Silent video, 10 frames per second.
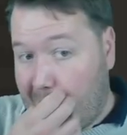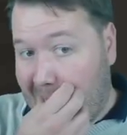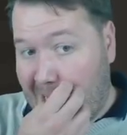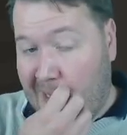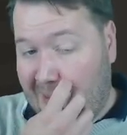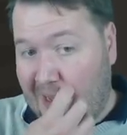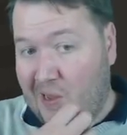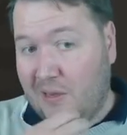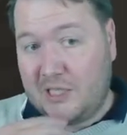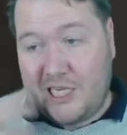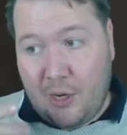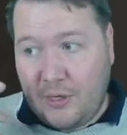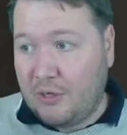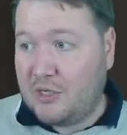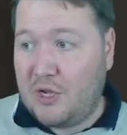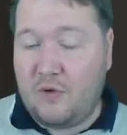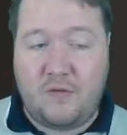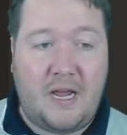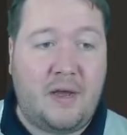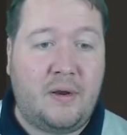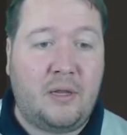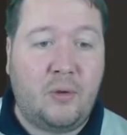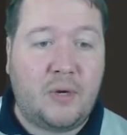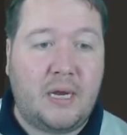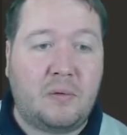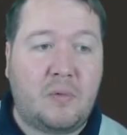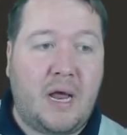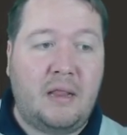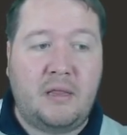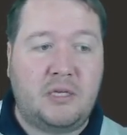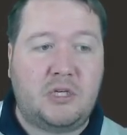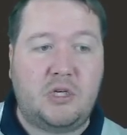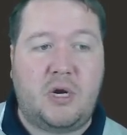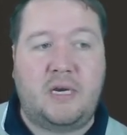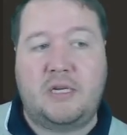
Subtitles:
And slowing yourself down and looking rather than just trying